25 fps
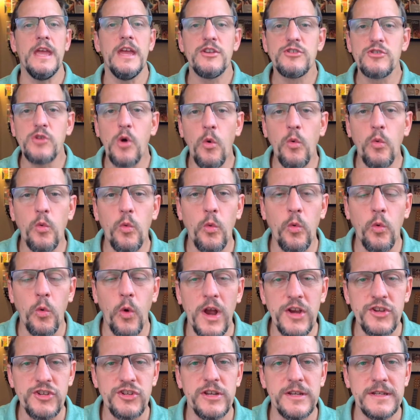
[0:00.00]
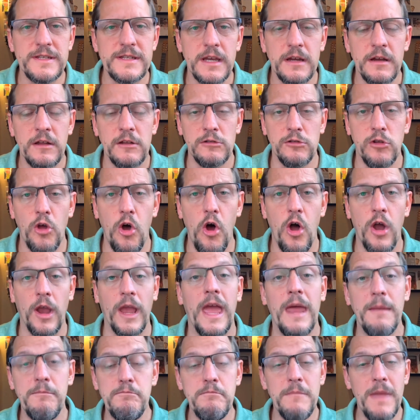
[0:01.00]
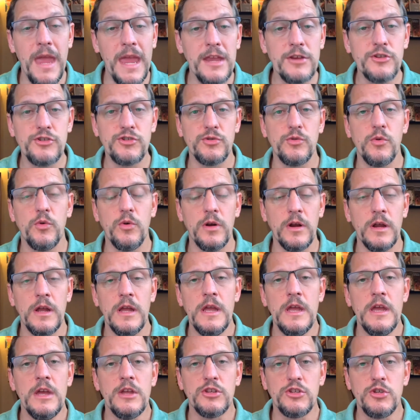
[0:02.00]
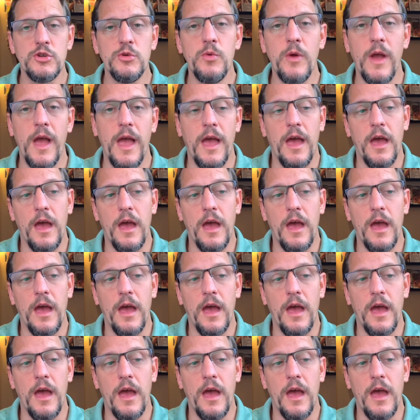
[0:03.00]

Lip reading: Don't rush it along, and make sure to